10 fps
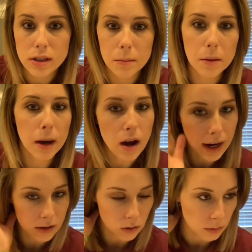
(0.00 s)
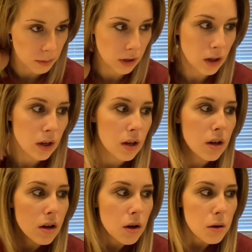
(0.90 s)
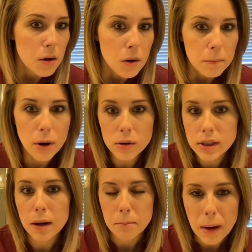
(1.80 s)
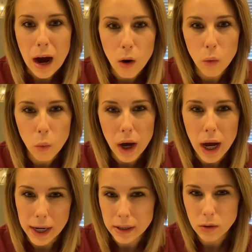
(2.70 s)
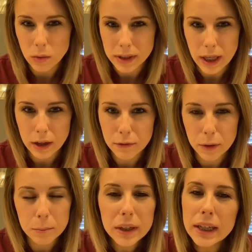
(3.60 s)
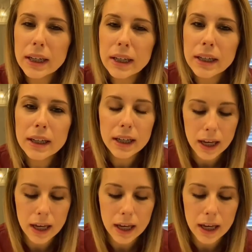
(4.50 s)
something about high school, maybe post about what high school was like for me,